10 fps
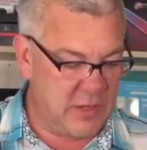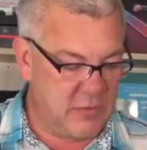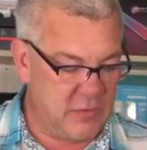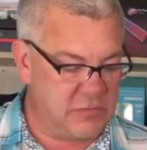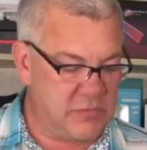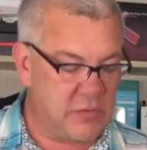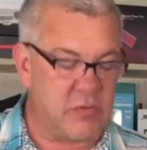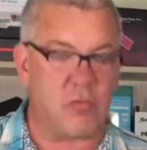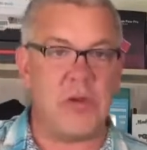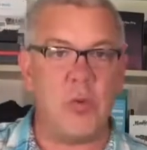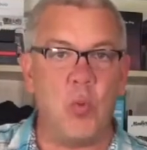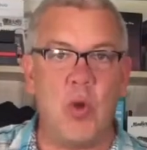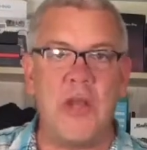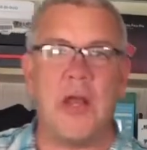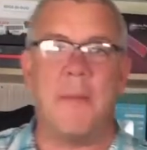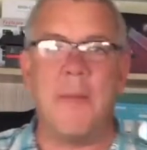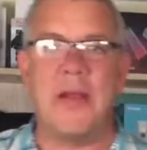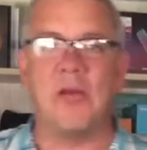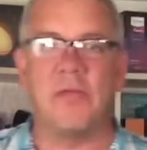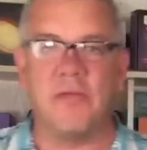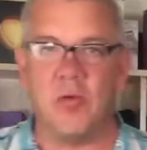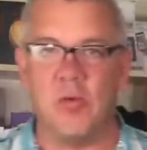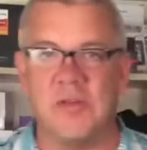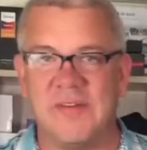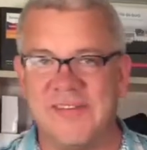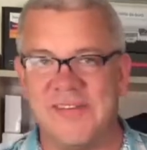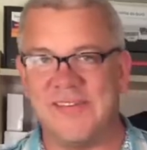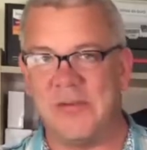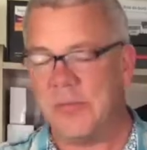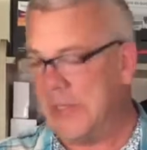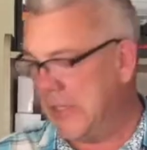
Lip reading: This is a 3-in-1 microphone system,